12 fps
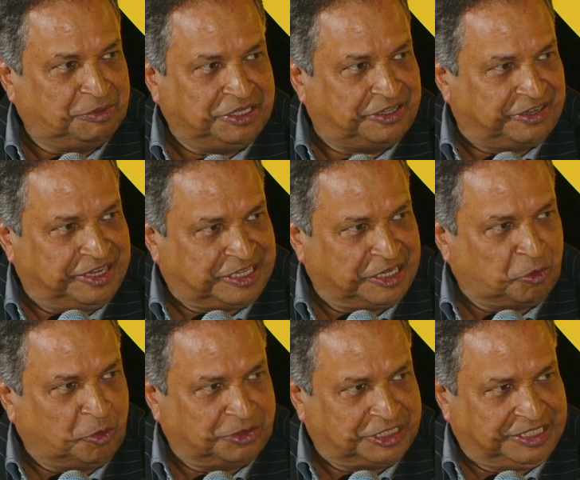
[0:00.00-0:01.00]
been created
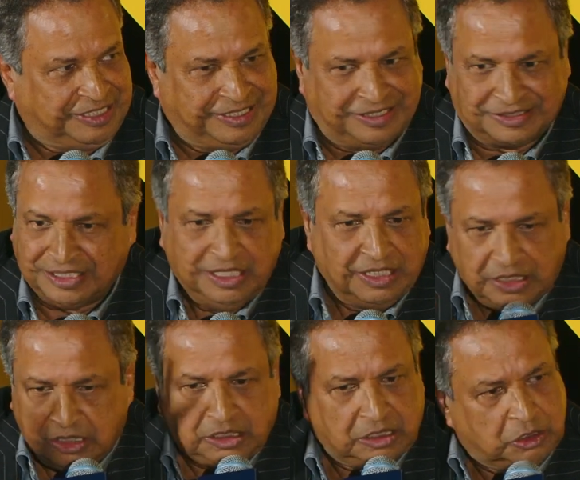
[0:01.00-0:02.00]
over the years.
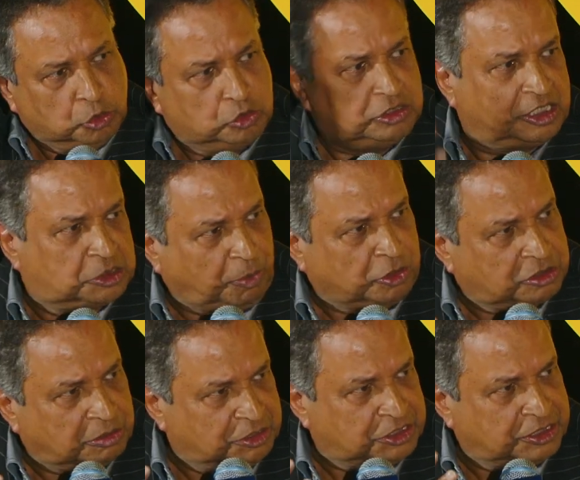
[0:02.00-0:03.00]
It's a huge
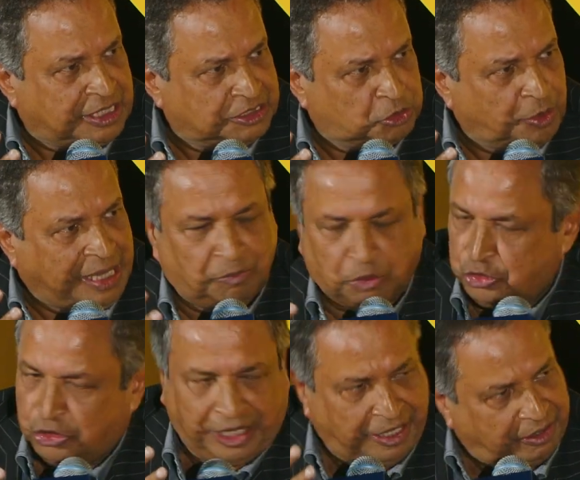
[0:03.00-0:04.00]
responsibility that you have on
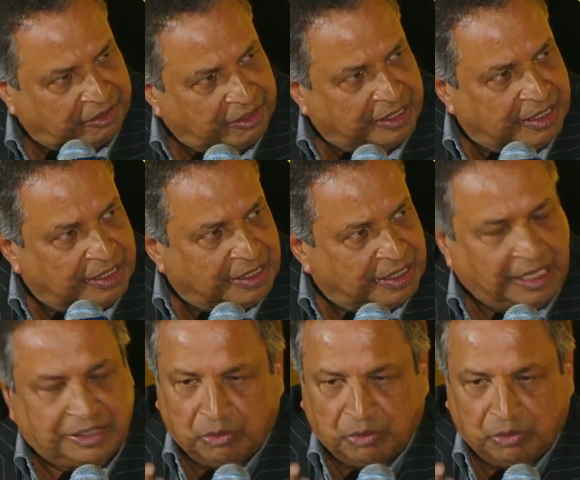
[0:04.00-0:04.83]
your head, and